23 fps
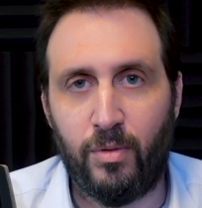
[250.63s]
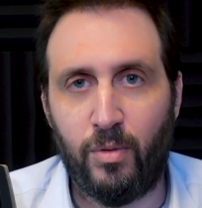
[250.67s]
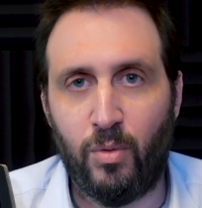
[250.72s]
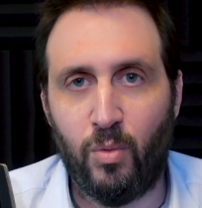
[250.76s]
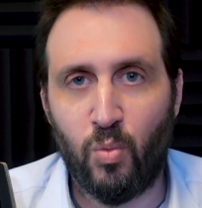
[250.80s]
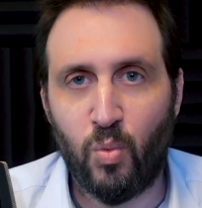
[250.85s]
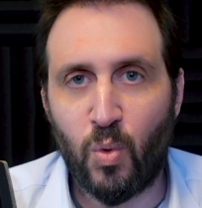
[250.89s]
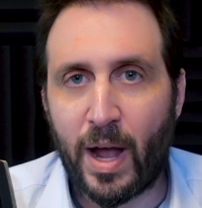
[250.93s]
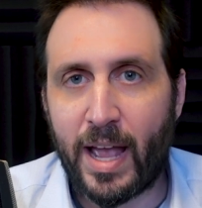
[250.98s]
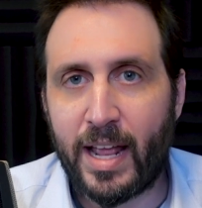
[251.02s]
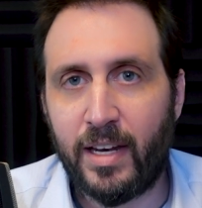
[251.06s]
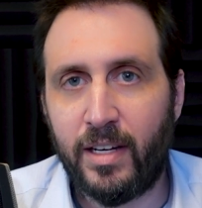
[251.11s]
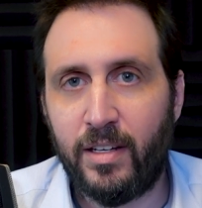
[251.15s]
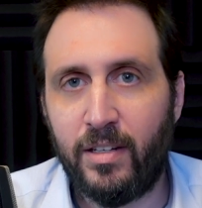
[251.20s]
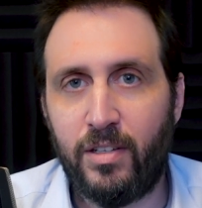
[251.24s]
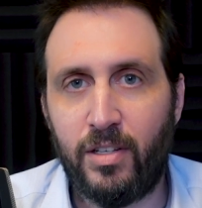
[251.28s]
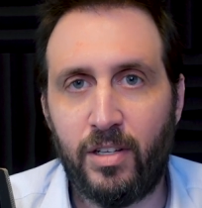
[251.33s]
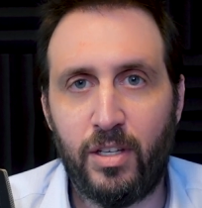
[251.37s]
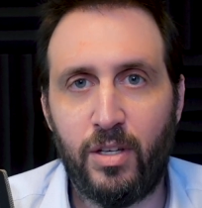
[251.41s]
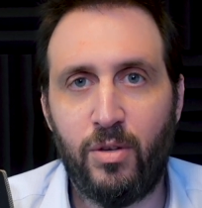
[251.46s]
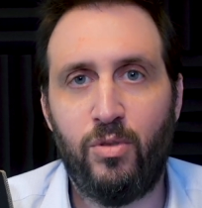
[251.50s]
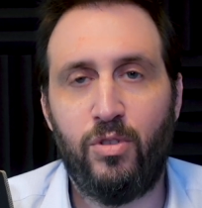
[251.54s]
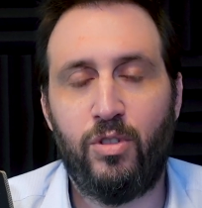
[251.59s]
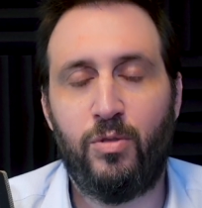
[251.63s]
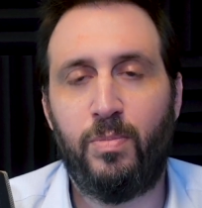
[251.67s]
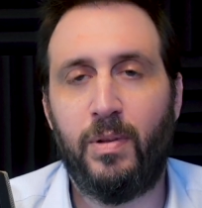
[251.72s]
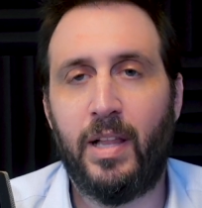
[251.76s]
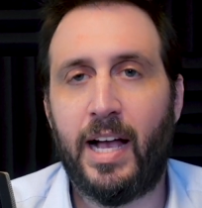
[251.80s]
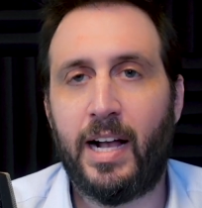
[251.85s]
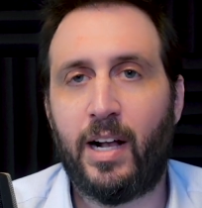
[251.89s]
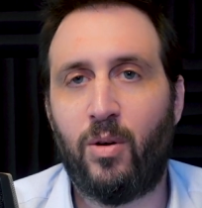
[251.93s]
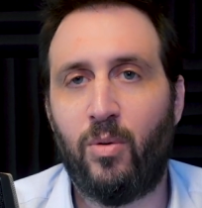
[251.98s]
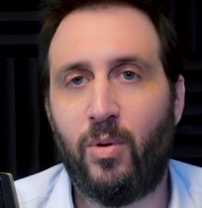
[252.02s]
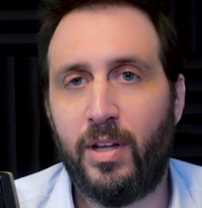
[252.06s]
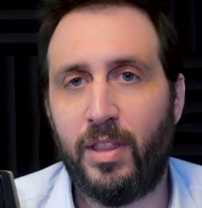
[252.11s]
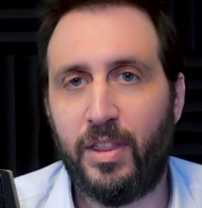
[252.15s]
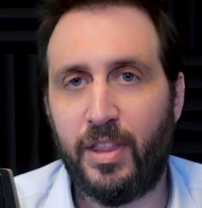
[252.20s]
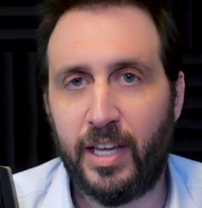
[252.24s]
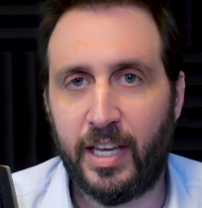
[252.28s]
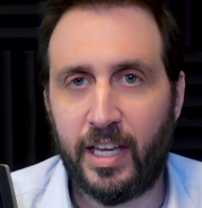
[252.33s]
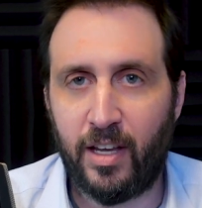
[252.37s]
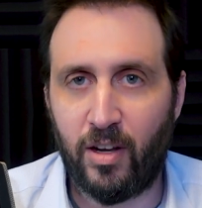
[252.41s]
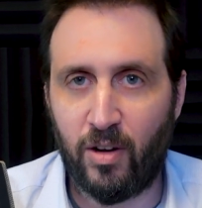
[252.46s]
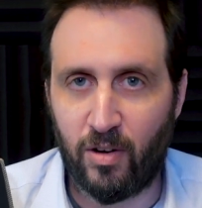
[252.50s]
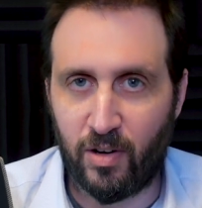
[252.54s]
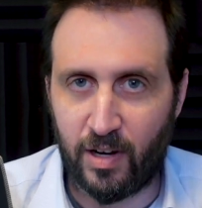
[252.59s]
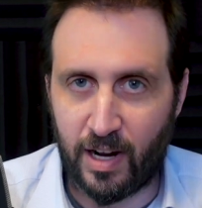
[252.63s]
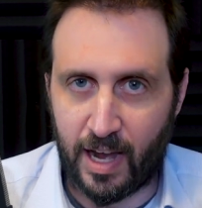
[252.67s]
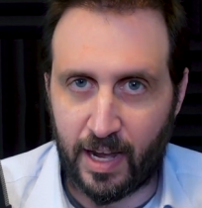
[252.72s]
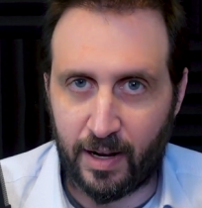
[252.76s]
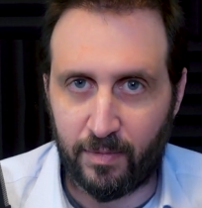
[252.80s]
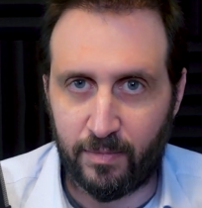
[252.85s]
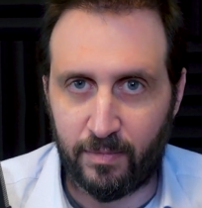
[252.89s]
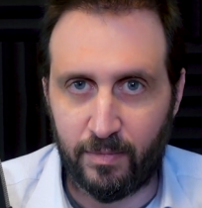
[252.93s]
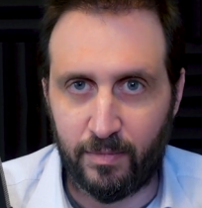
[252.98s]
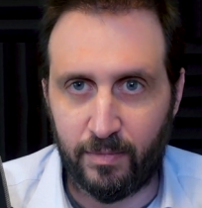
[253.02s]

when to use black or white thinking or not,